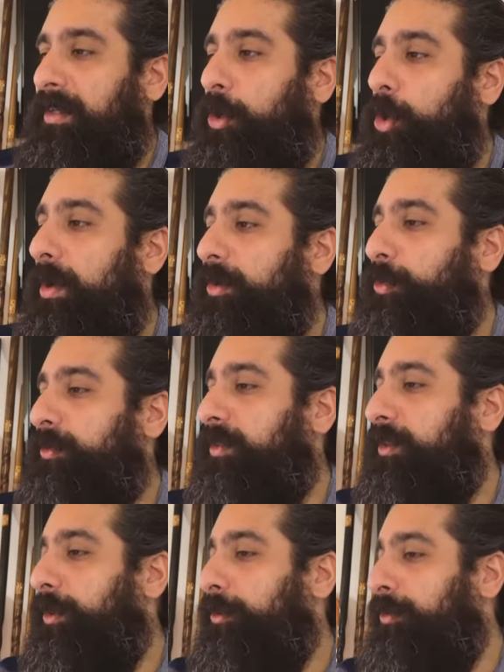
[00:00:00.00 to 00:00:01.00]
Who else was
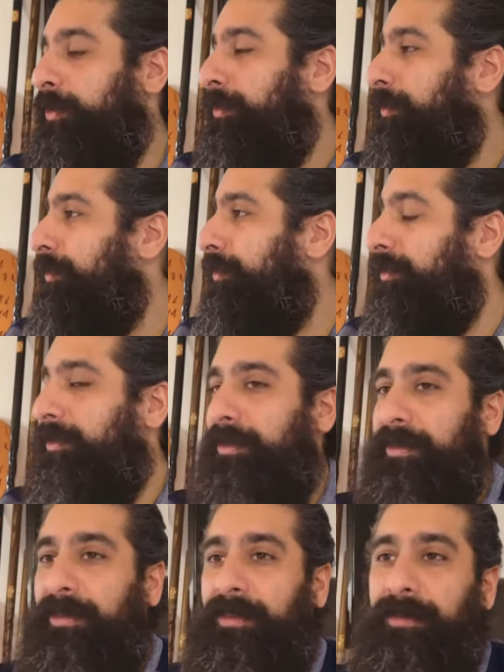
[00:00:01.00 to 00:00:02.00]
accused
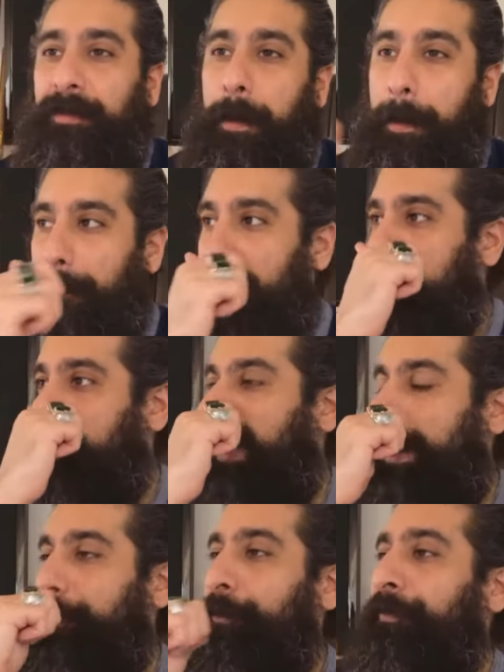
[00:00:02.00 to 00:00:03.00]
in the
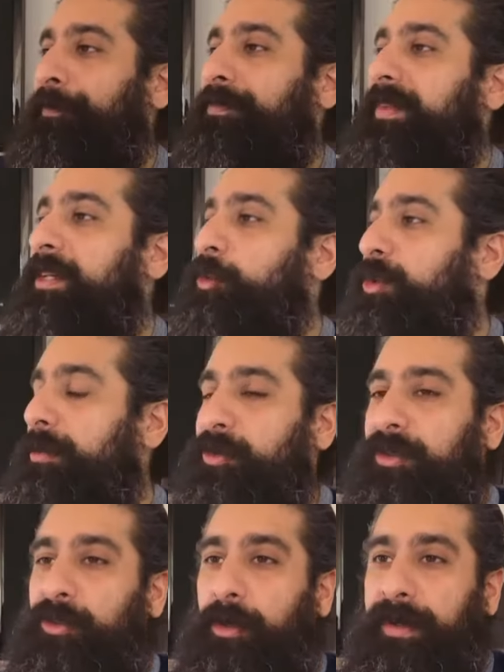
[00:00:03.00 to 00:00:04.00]
Bible, in the
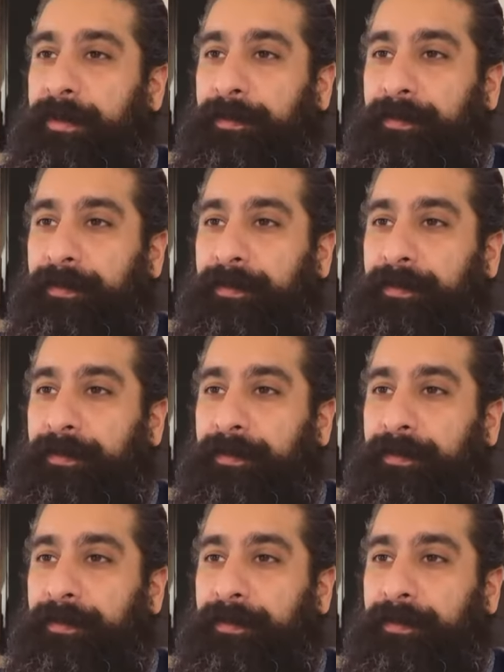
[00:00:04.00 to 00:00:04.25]
scriptures, sorry?